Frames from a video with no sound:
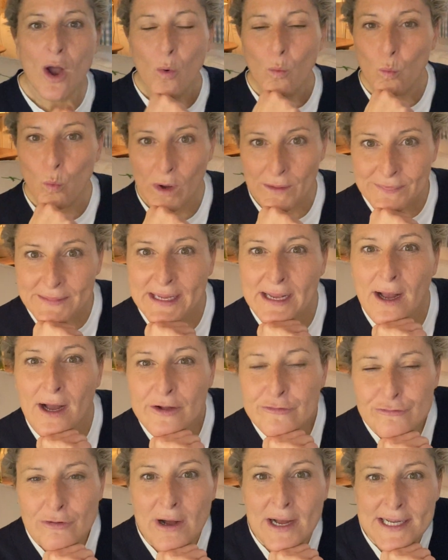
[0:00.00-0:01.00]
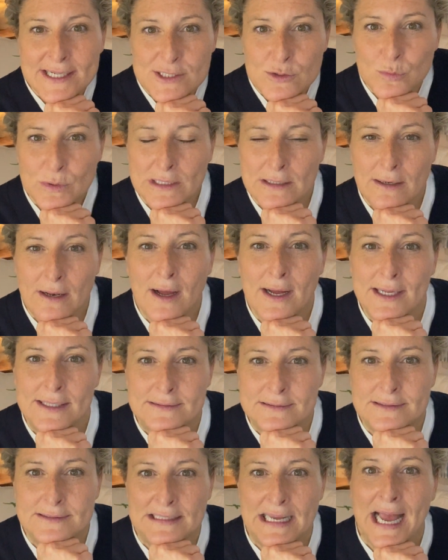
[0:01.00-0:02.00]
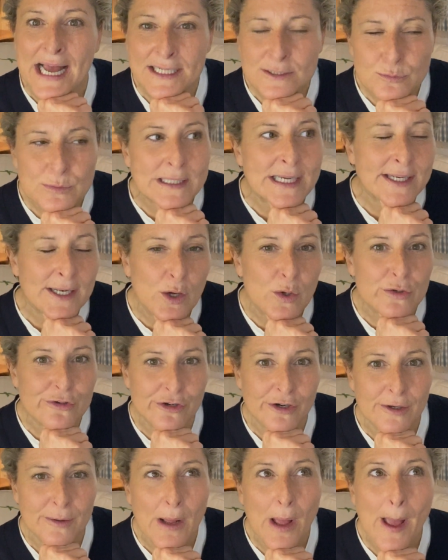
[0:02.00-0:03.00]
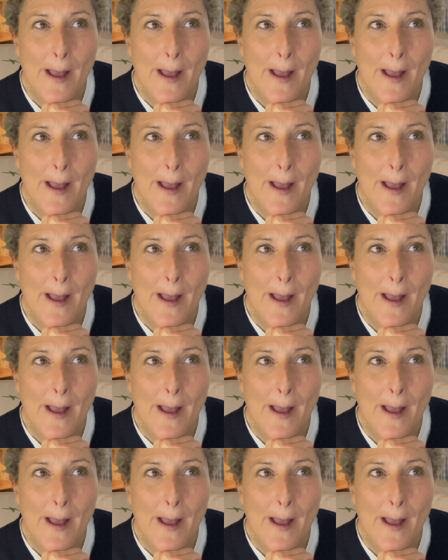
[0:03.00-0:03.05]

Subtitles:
One thing I find with clients as we get older,